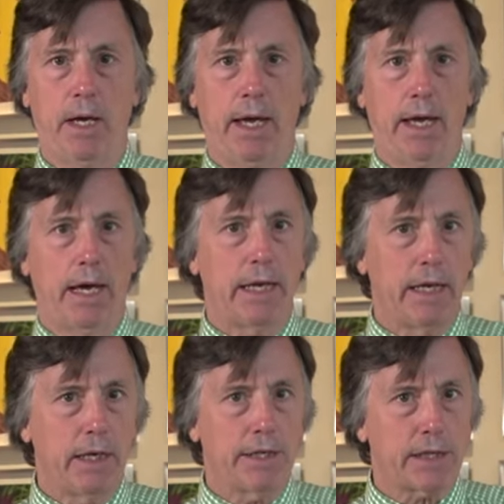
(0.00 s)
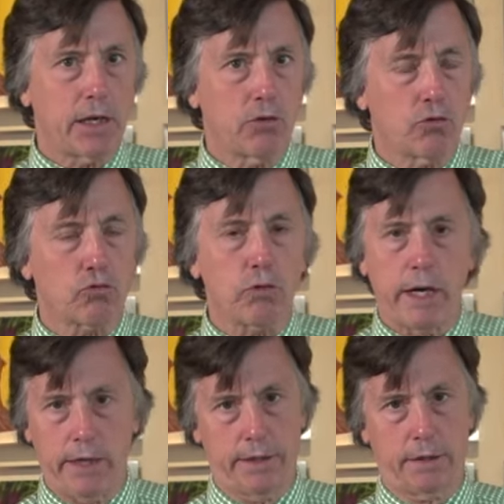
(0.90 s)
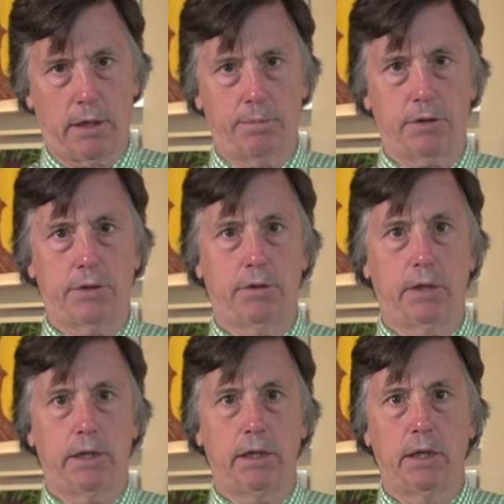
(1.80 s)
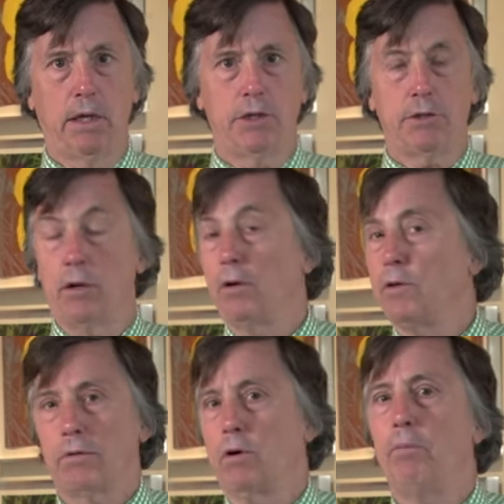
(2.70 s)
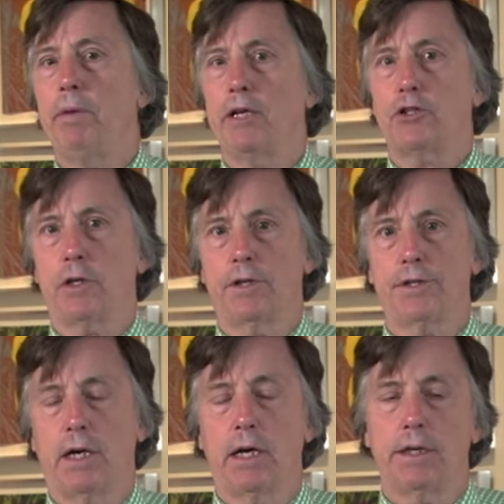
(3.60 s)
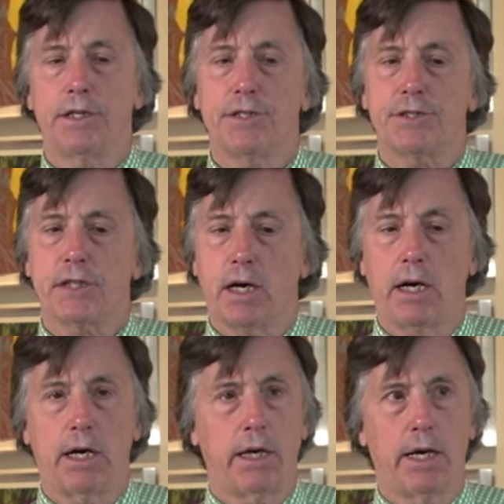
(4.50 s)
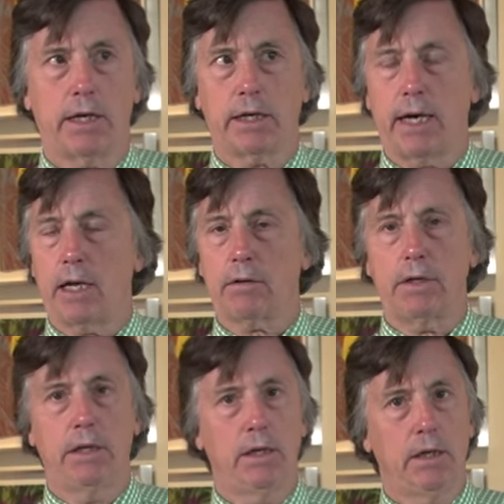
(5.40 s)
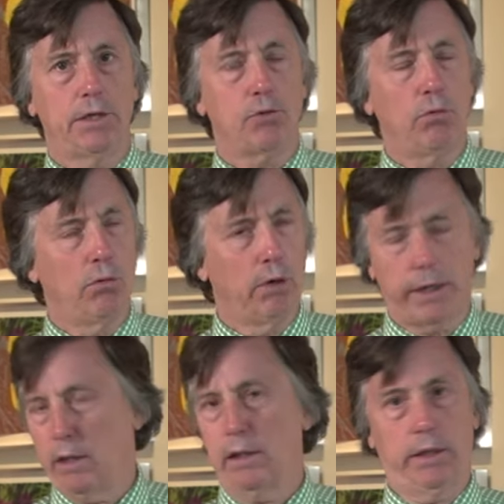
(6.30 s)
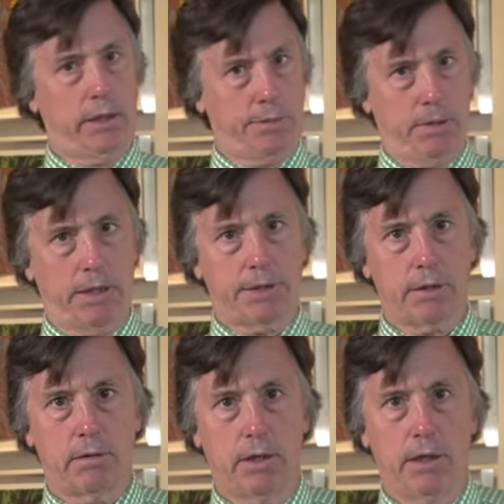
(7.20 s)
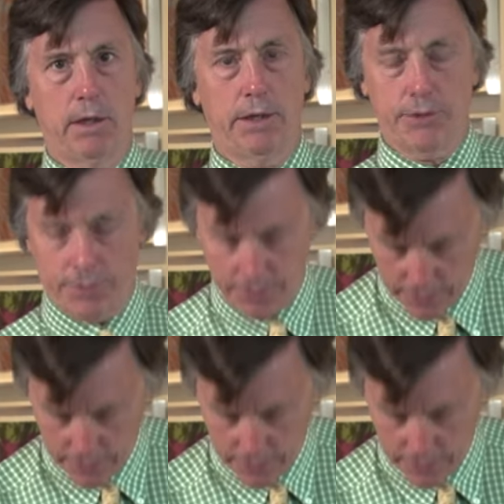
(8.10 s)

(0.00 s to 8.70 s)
And it is a great opportunity to own your own Ben Schonzeit. This guy at a gallery is wickedly expensive. So